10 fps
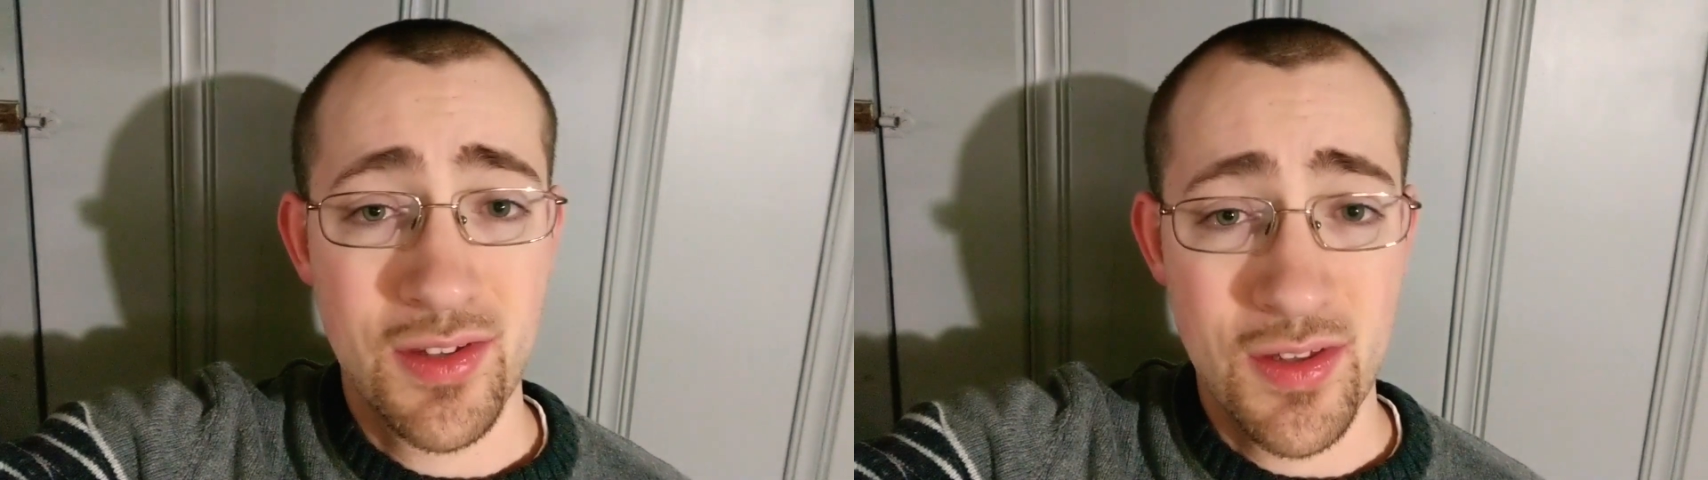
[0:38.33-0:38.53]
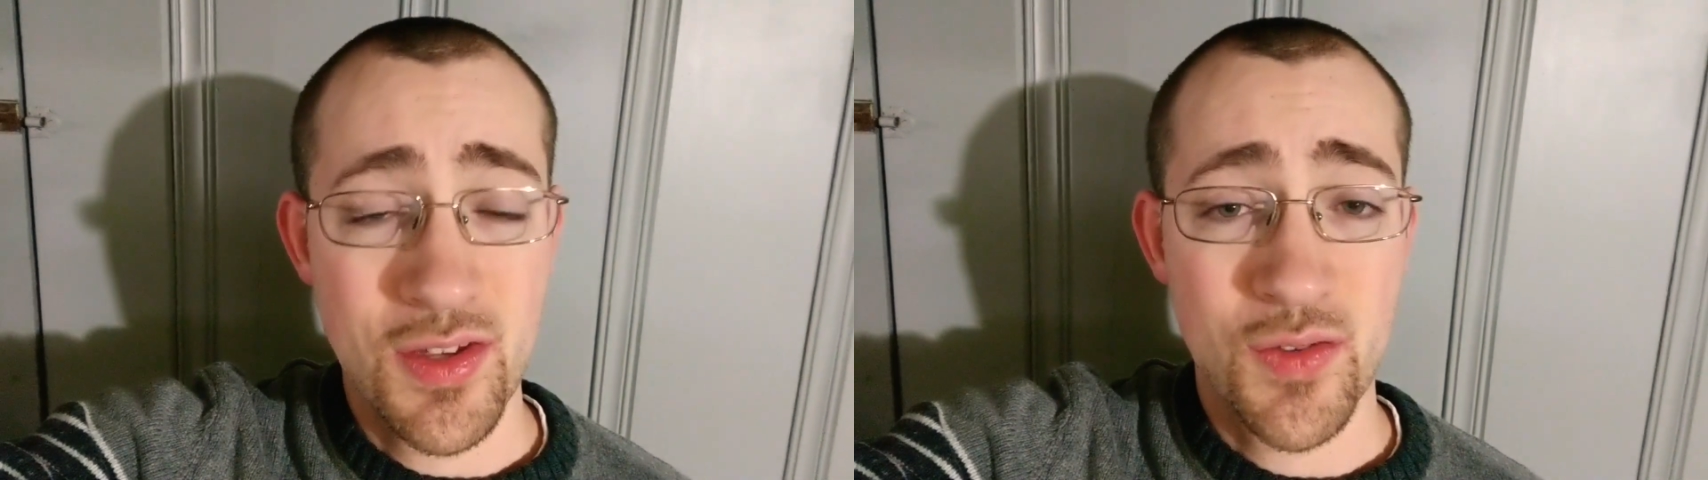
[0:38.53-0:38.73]
to
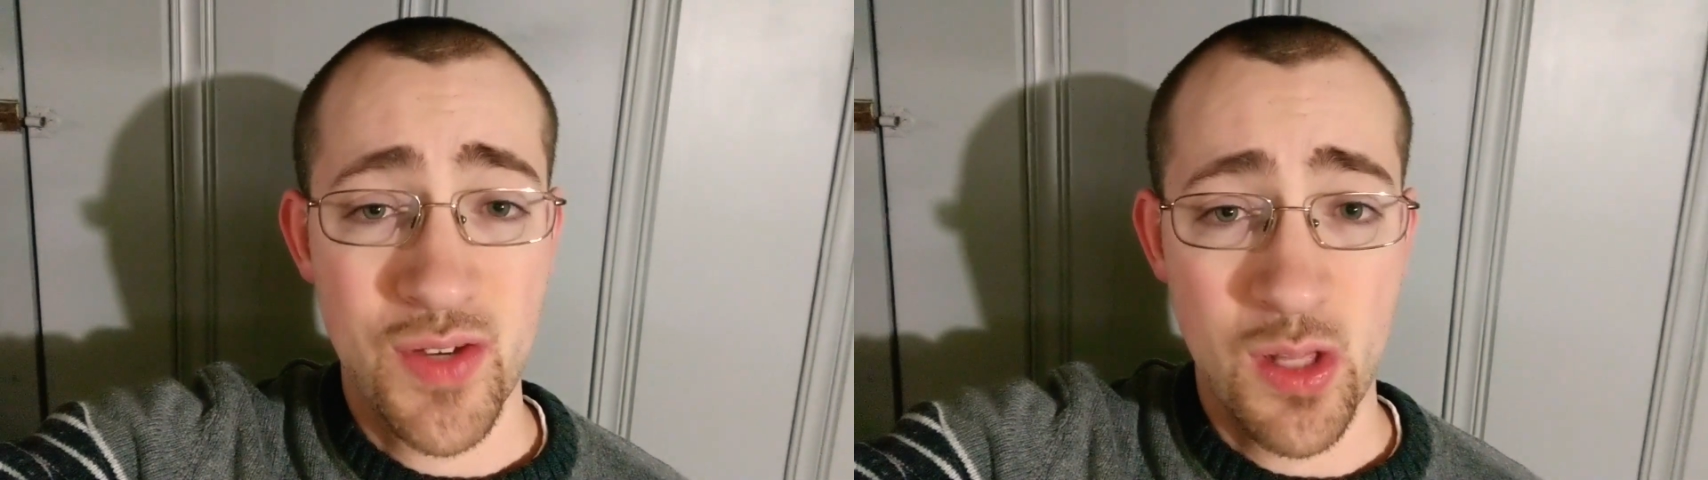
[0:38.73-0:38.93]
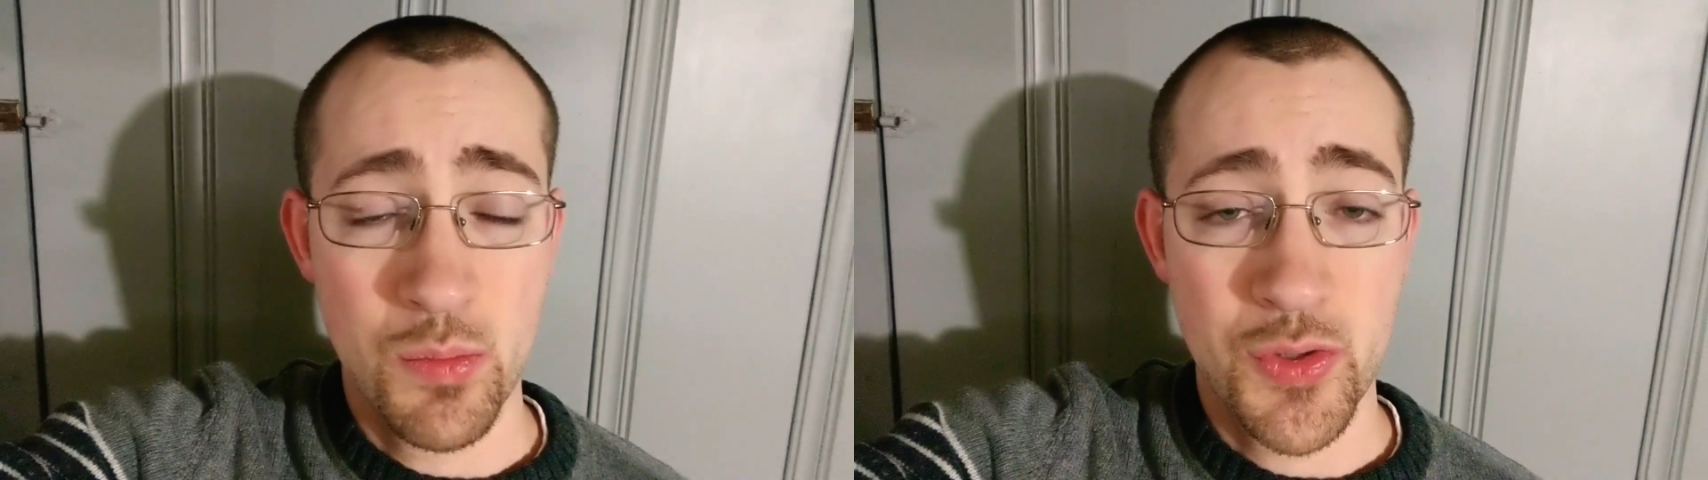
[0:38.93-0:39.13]
see this
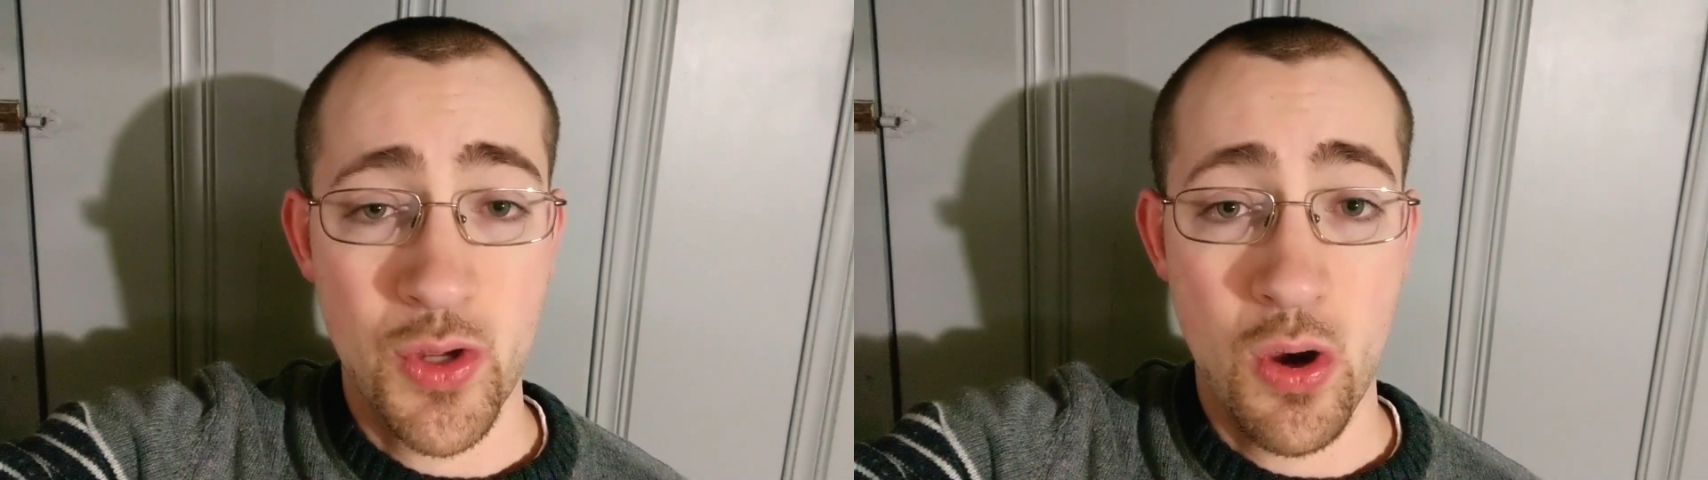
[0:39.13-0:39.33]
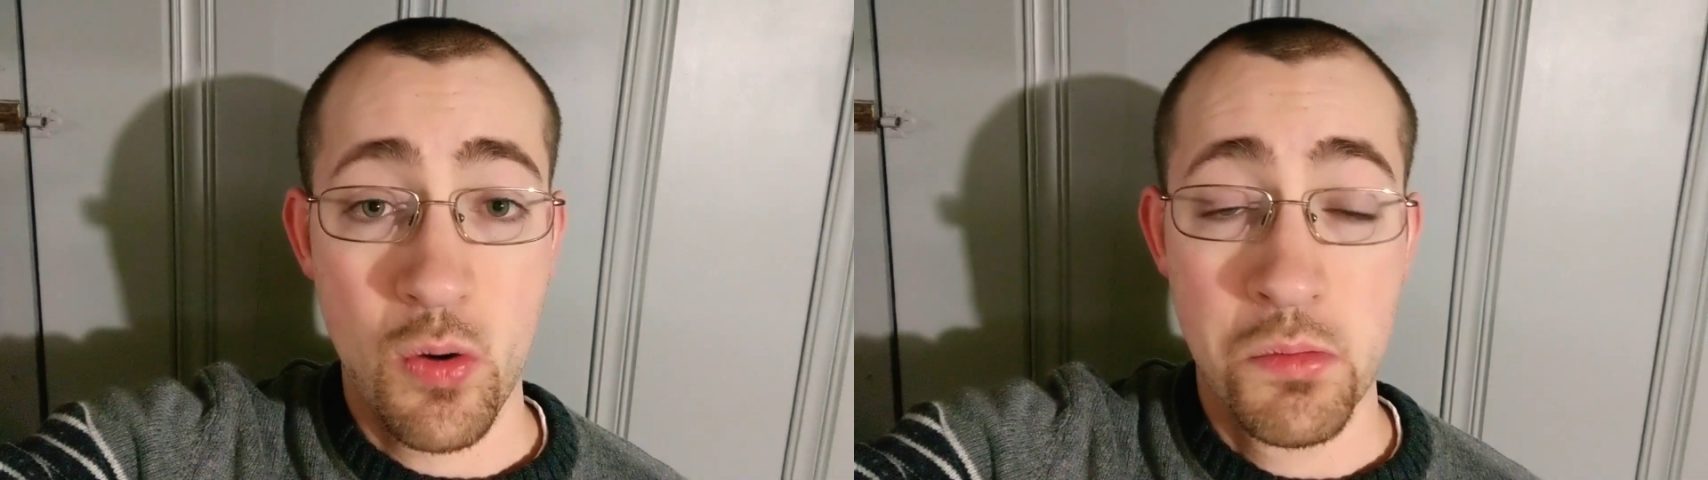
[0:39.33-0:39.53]
film.
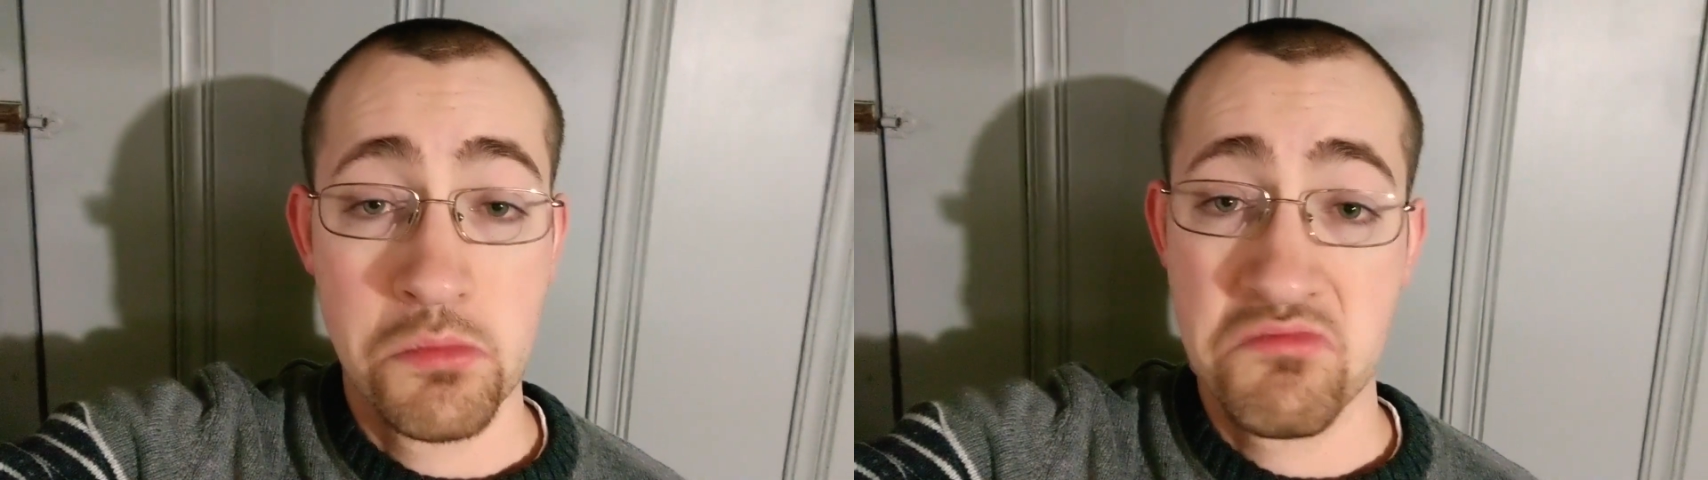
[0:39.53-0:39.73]
So